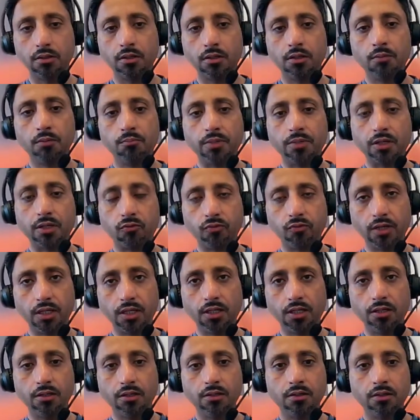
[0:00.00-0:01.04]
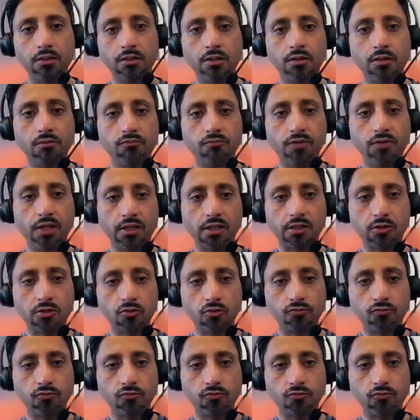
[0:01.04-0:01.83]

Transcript: between 1st of